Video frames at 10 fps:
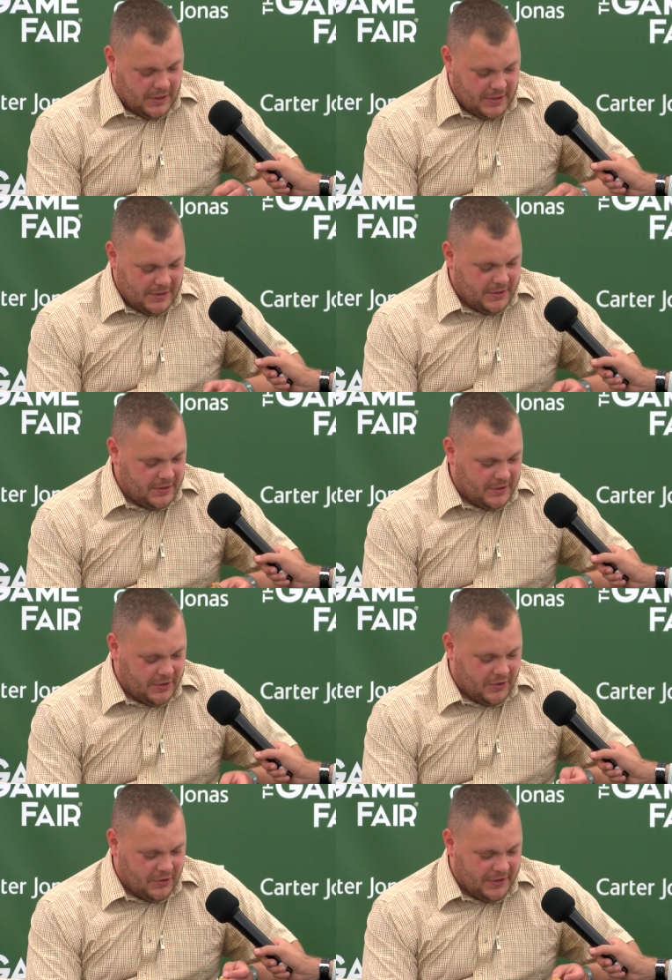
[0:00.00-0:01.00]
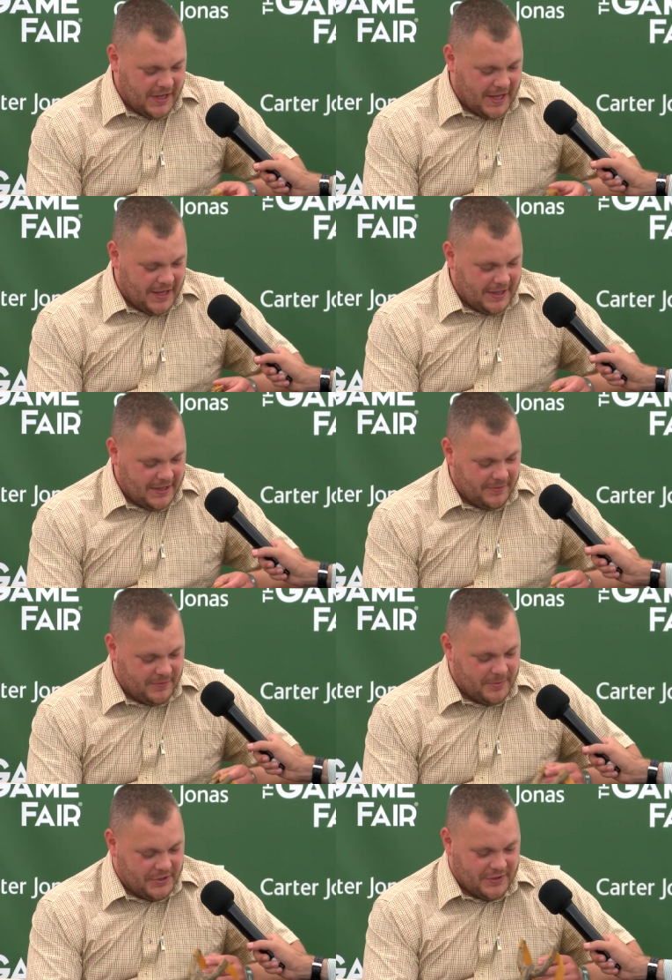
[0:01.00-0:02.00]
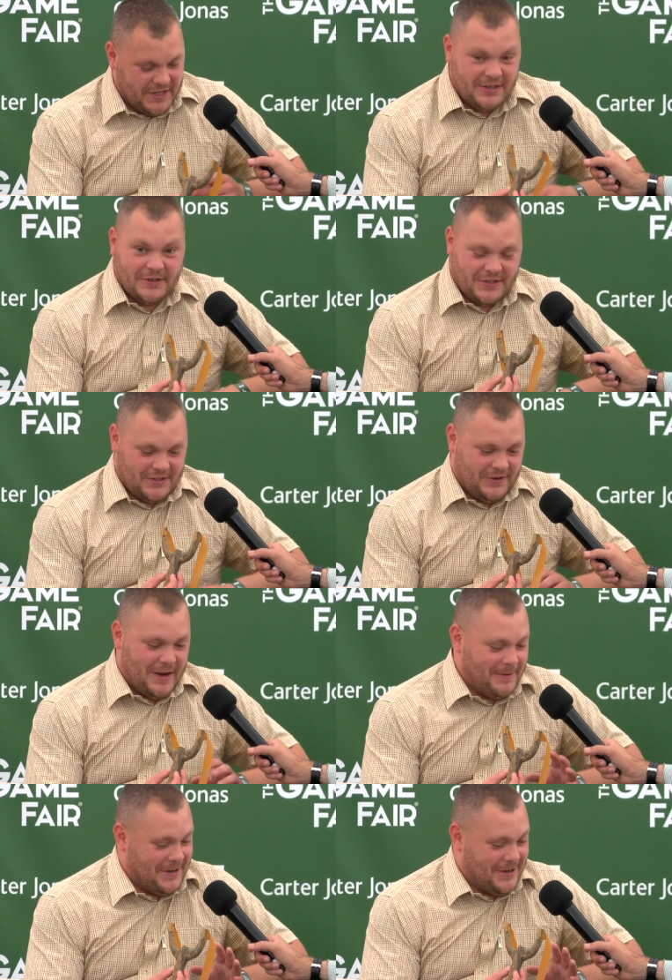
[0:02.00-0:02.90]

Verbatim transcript: I cut that from a tree. It looks crap.